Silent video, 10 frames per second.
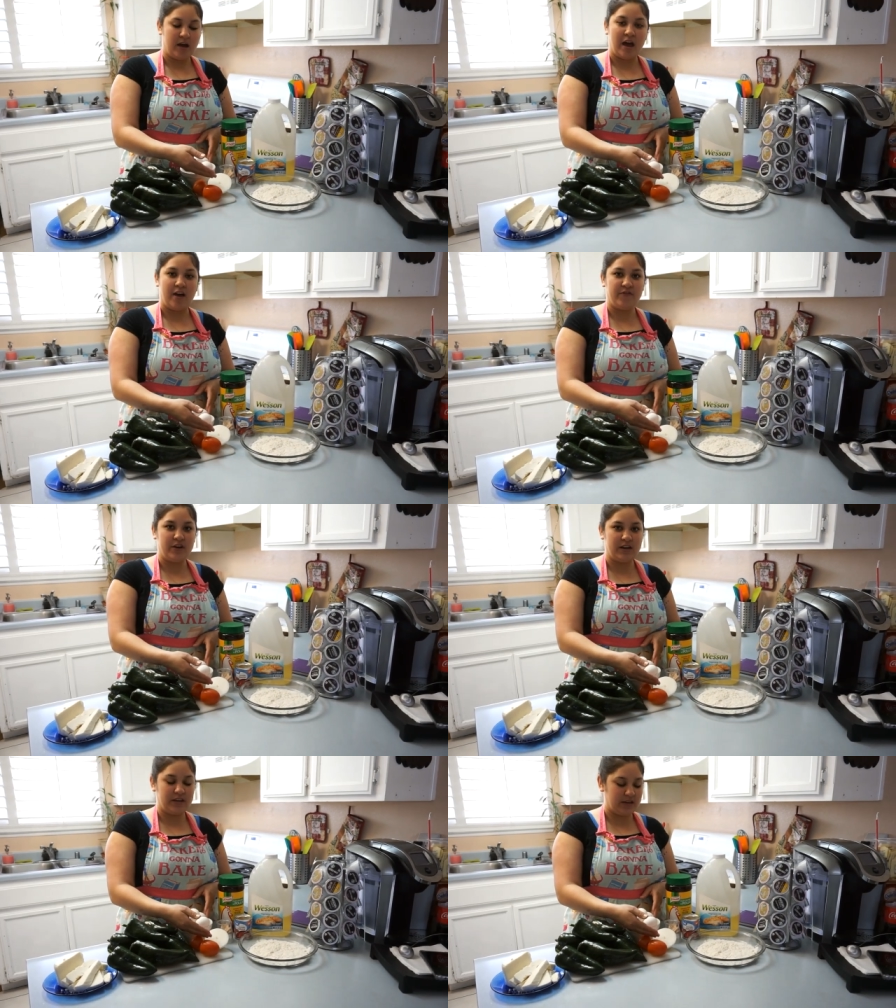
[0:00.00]
half an
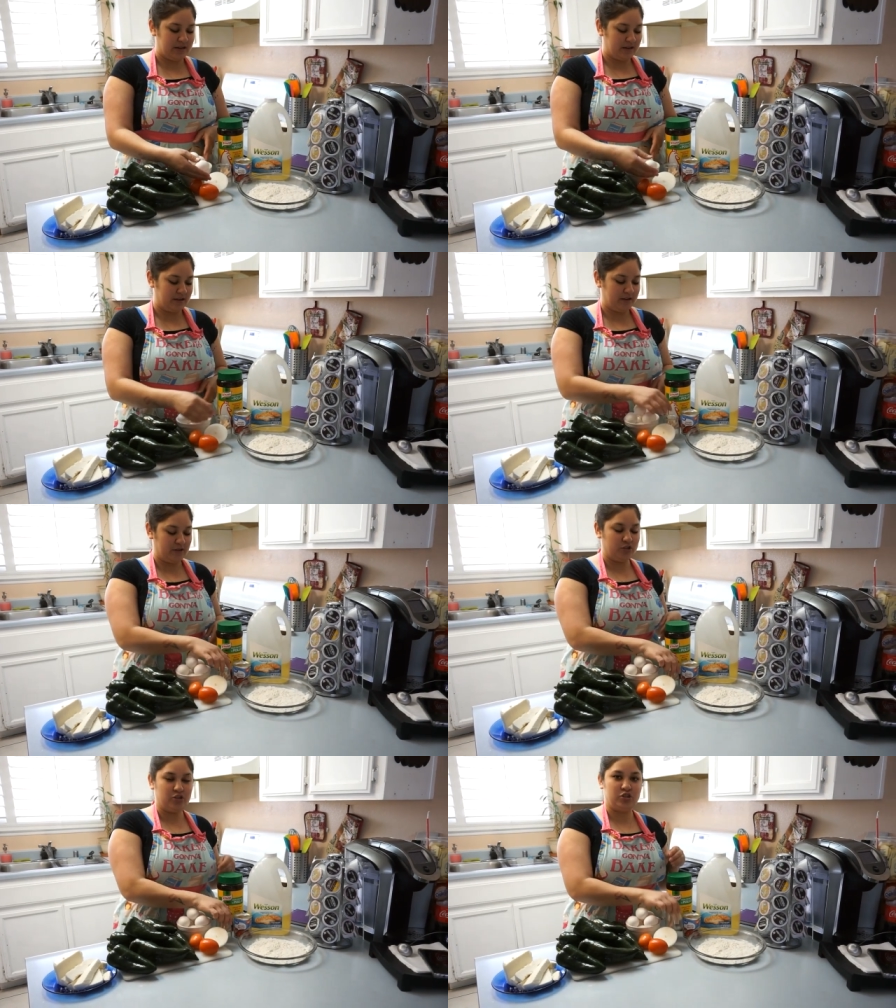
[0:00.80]
onion,
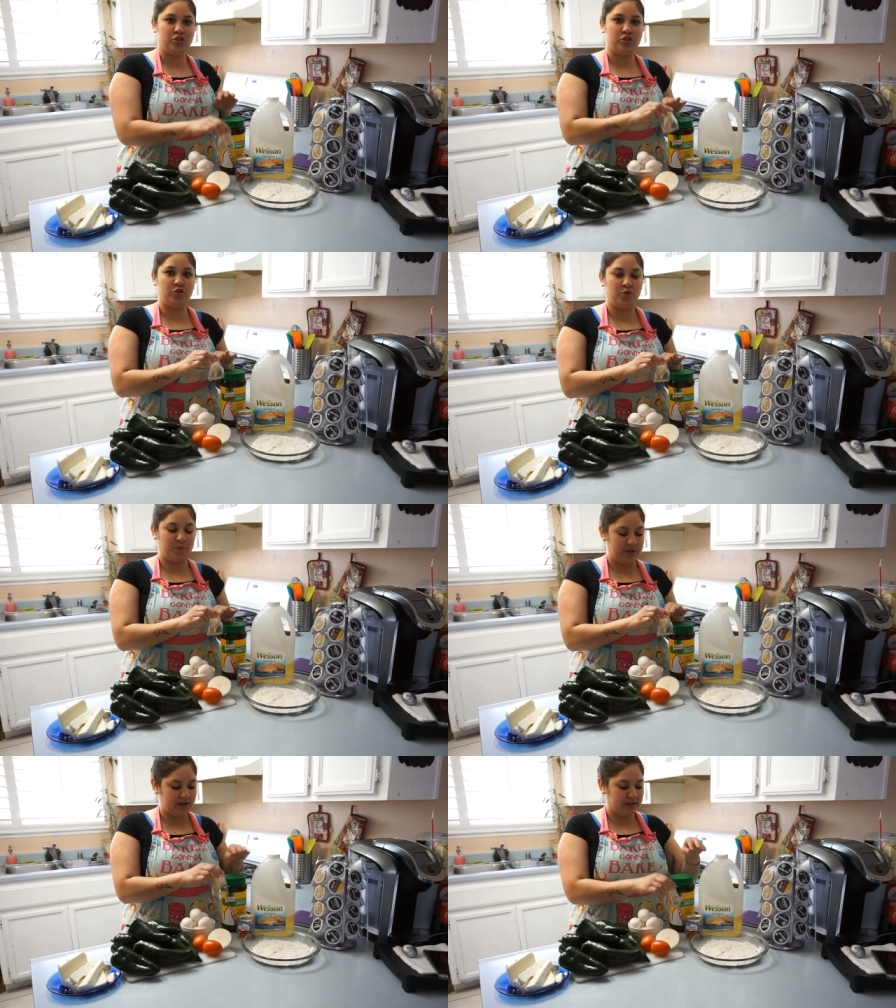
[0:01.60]

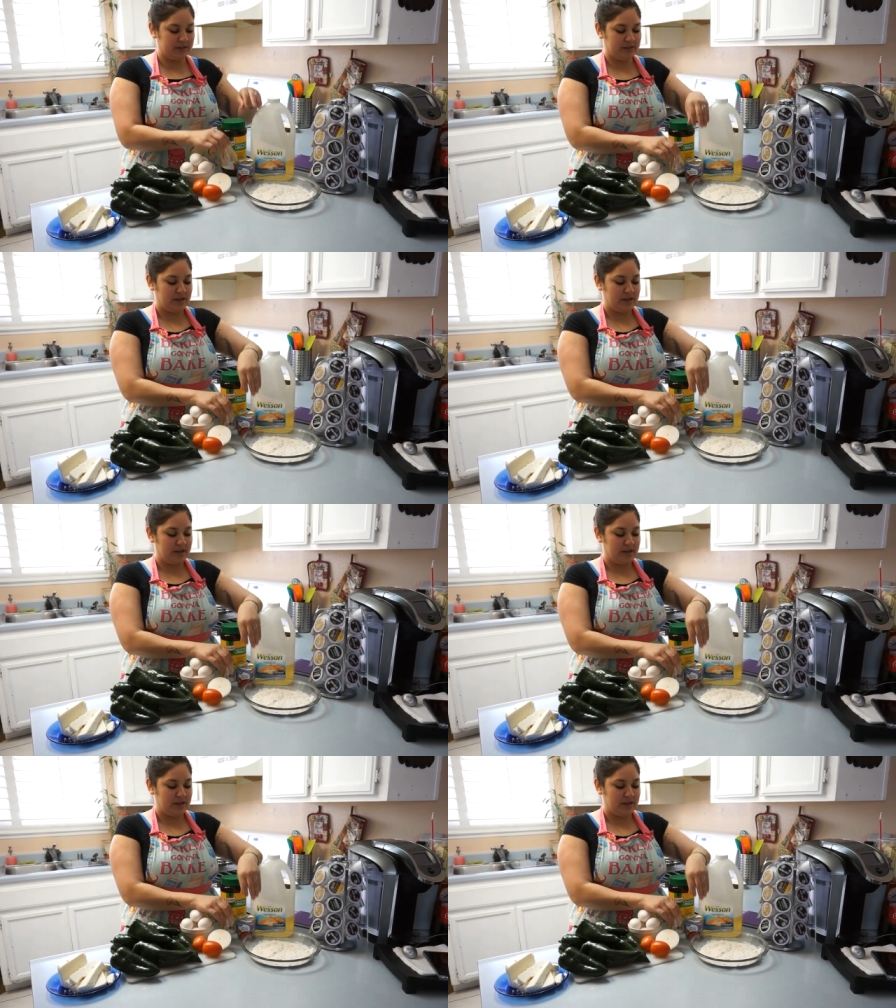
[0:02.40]
toothpicks.